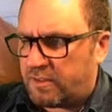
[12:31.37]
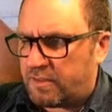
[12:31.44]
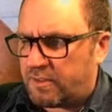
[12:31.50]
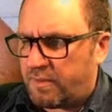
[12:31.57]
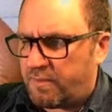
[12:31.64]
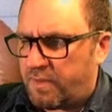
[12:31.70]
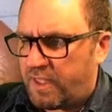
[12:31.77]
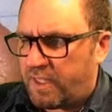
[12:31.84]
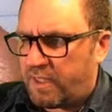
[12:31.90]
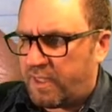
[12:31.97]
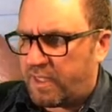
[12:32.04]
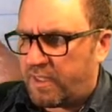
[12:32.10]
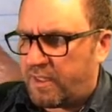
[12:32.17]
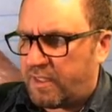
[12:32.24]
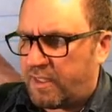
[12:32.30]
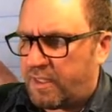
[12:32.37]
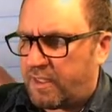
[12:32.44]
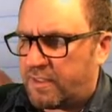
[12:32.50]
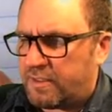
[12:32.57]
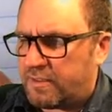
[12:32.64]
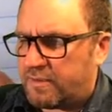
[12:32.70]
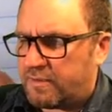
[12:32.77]
something like
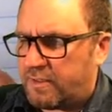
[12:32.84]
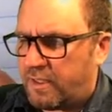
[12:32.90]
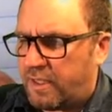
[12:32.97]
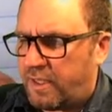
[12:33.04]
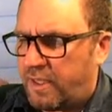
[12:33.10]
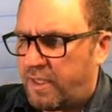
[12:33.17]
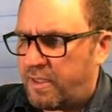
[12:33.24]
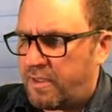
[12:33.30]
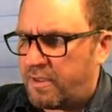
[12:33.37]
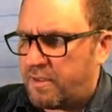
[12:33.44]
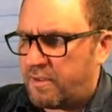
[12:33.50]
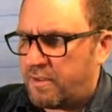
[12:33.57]
this. Okay.